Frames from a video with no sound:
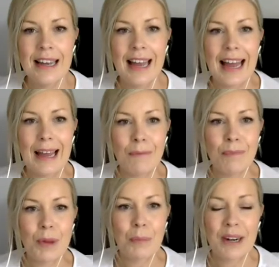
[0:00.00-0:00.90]

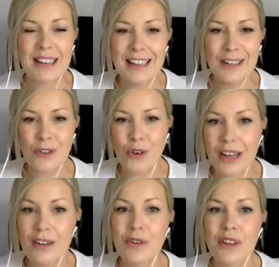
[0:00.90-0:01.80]
Um, but I think it's
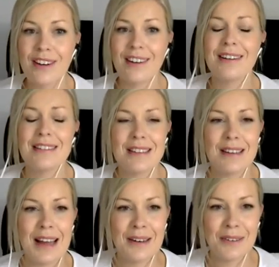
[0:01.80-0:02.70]
great for the girls. And,
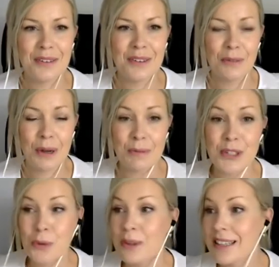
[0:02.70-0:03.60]
and when I was
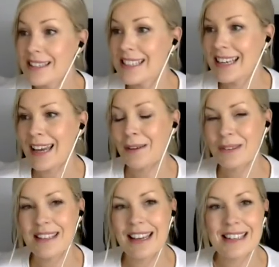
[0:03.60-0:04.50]
doing this today, I
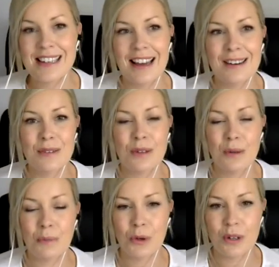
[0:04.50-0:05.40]
was saying to Addison,
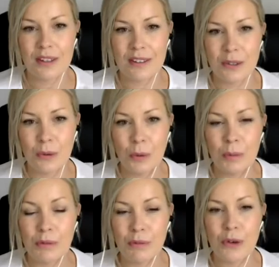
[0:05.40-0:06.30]
I'm gonna do a
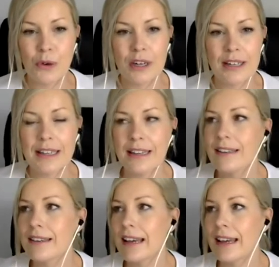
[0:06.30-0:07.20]
woman of fedora thing
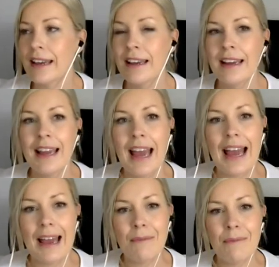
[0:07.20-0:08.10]
today.
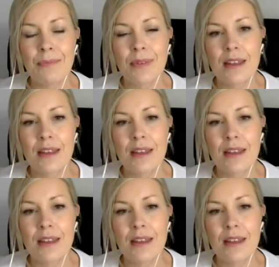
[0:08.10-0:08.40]
Um,